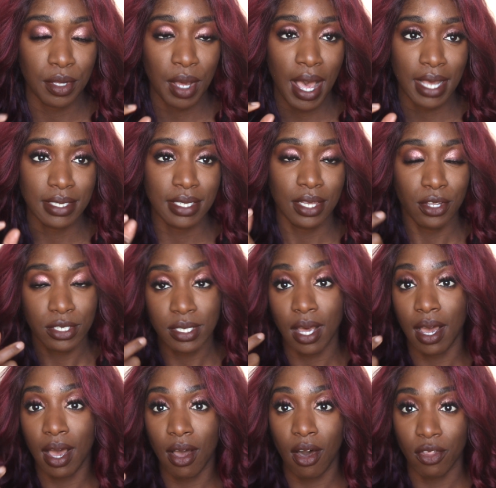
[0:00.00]
as it looks
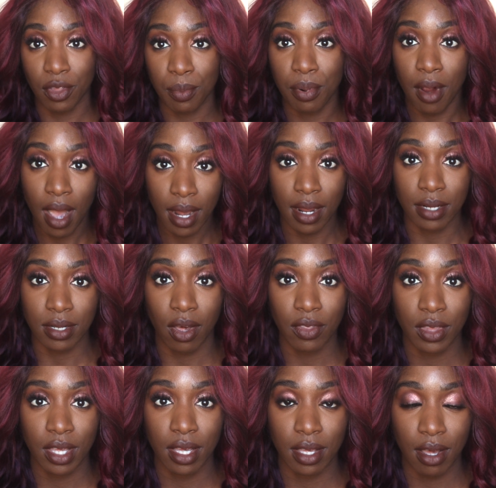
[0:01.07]
on the product, on
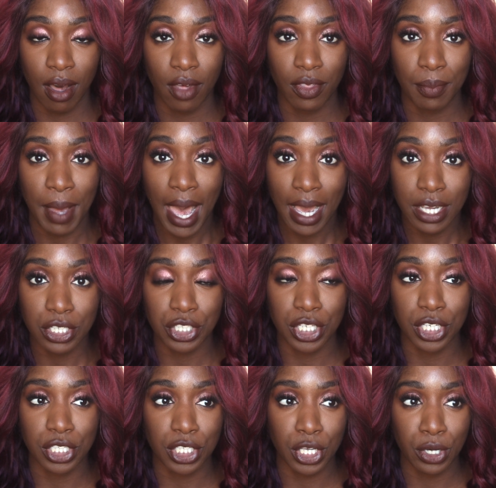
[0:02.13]
the
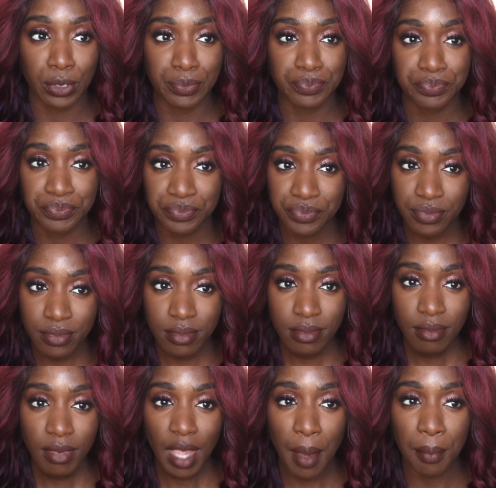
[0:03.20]
packaging. So,
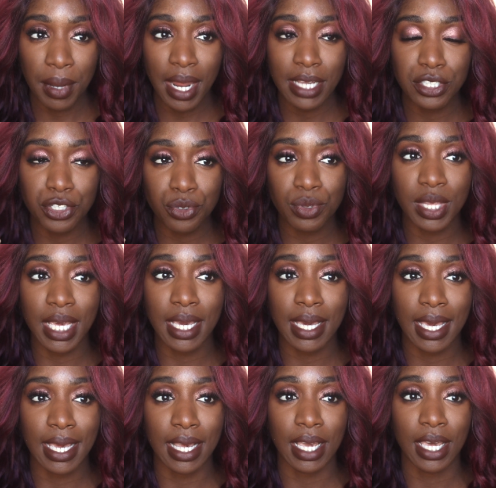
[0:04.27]
but I do think
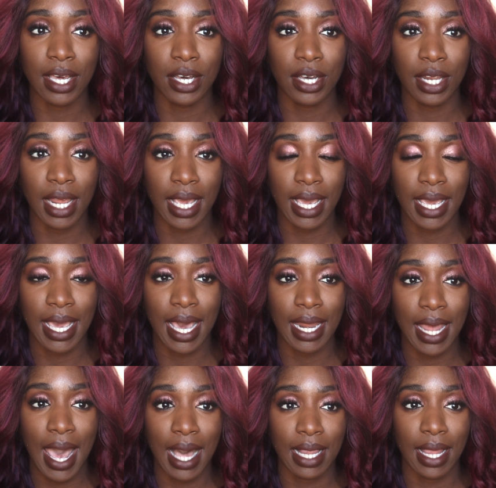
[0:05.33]
it can
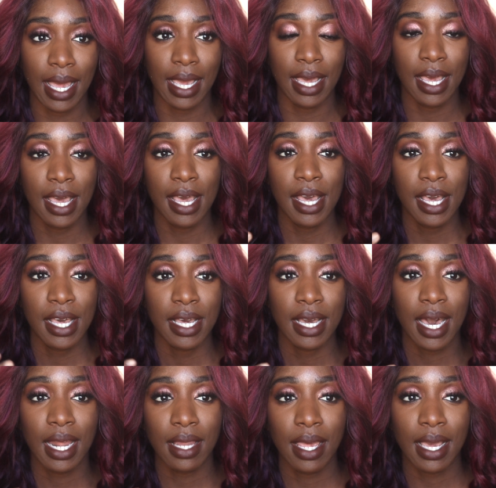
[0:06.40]
act like,
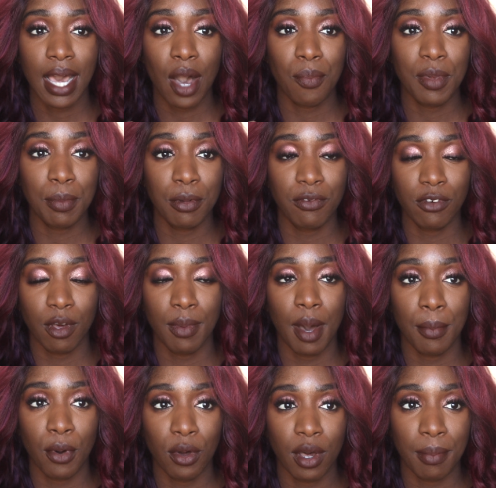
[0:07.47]
kind of like how people feel about
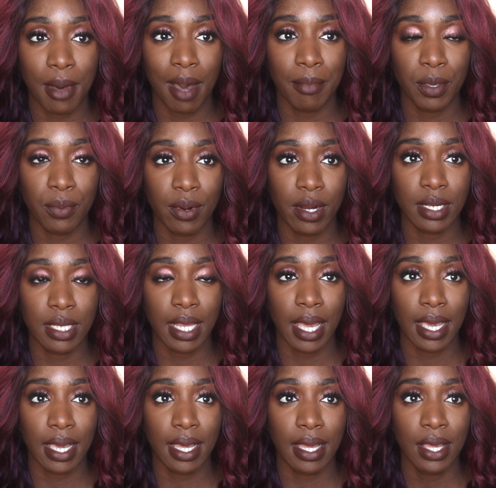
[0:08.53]
Mocha Mami, where it
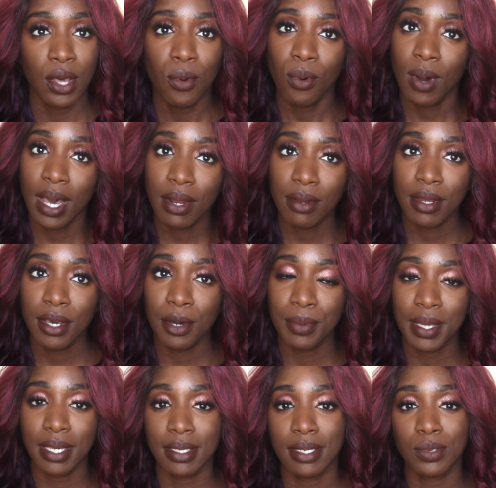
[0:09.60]
like, well, I don't know,
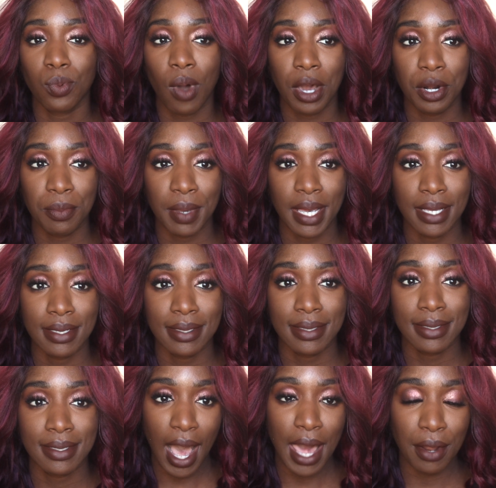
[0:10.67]
because it's
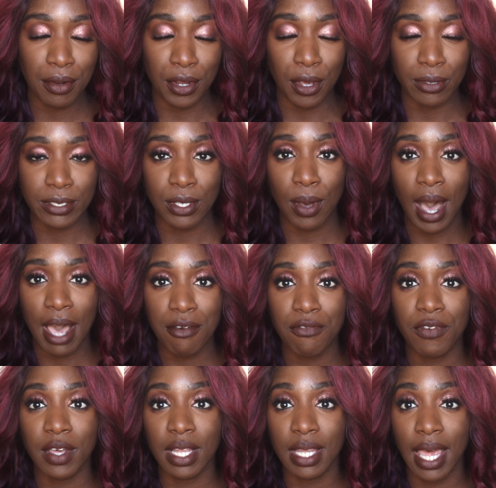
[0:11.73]
water-based. I don't know. So I
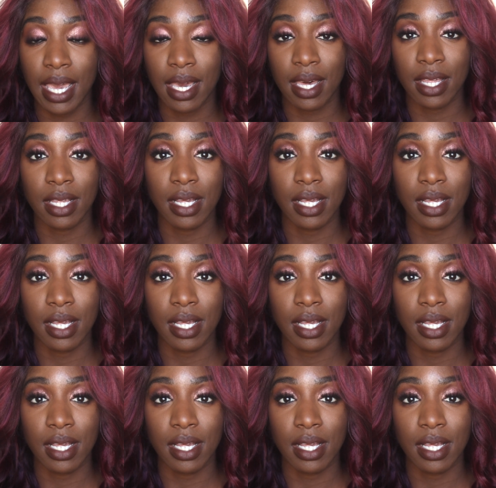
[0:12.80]
feel like